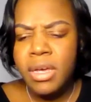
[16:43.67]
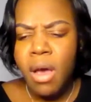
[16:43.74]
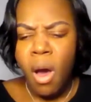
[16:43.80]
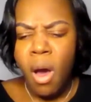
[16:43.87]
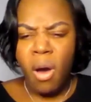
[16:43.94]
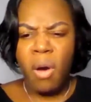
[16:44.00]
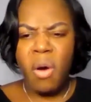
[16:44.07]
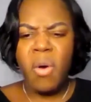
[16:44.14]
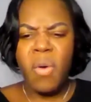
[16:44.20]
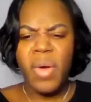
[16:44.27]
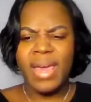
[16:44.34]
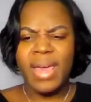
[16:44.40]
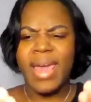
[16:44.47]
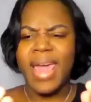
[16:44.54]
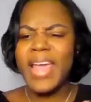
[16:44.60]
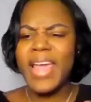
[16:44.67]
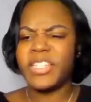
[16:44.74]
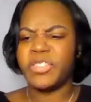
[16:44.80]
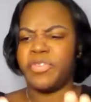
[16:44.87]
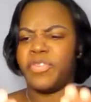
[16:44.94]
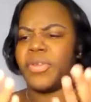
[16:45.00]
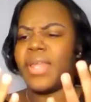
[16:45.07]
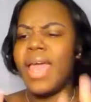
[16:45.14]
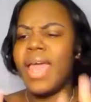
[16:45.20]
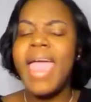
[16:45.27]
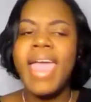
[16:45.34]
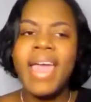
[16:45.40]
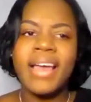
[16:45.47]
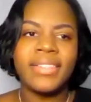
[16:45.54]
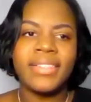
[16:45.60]
Oh, hateful
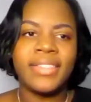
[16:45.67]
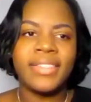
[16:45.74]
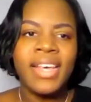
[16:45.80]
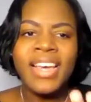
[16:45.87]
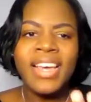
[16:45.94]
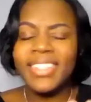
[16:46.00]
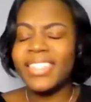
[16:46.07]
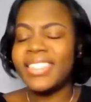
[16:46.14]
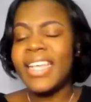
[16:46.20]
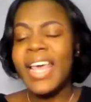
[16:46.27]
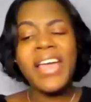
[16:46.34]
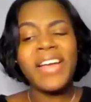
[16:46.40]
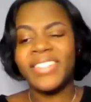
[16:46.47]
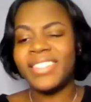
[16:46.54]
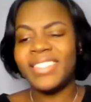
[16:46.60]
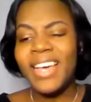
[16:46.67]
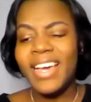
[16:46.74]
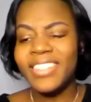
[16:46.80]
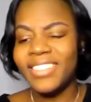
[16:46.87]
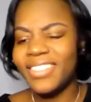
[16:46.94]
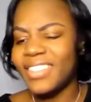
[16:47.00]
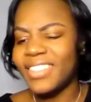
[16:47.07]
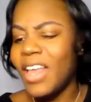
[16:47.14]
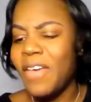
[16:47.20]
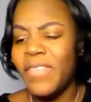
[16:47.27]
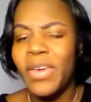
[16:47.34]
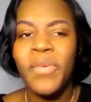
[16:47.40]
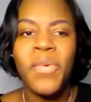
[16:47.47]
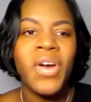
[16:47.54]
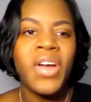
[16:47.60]
hands, to tear such
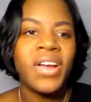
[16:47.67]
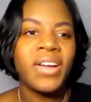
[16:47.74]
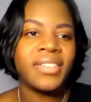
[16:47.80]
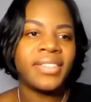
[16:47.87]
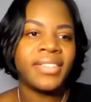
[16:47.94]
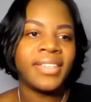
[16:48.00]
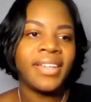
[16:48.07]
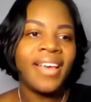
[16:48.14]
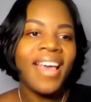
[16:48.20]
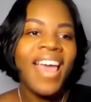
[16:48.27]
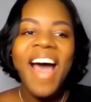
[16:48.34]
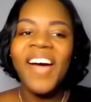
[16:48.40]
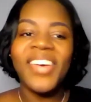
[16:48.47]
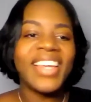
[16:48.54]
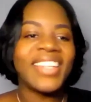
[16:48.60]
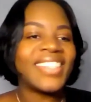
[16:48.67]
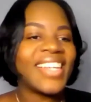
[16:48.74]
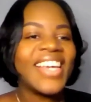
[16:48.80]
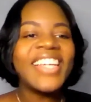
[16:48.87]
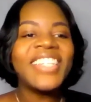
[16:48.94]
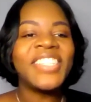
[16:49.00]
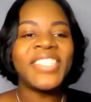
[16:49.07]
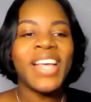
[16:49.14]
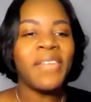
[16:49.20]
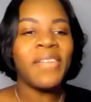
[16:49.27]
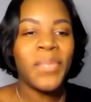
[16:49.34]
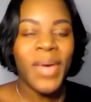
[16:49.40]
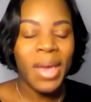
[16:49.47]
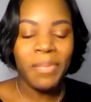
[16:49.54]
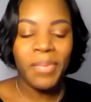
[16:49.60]
loving words. I'll kiss each
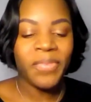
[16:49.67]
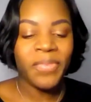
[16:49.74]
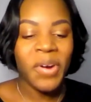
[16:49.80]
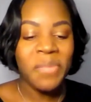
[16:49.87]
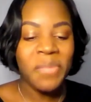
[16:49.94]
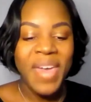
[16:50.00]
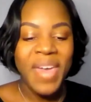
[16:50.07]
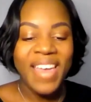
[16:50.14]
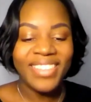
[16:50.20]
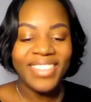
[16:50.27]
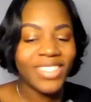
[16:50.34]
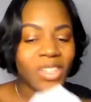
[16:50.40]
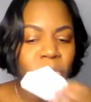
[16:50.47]
several paper for amends.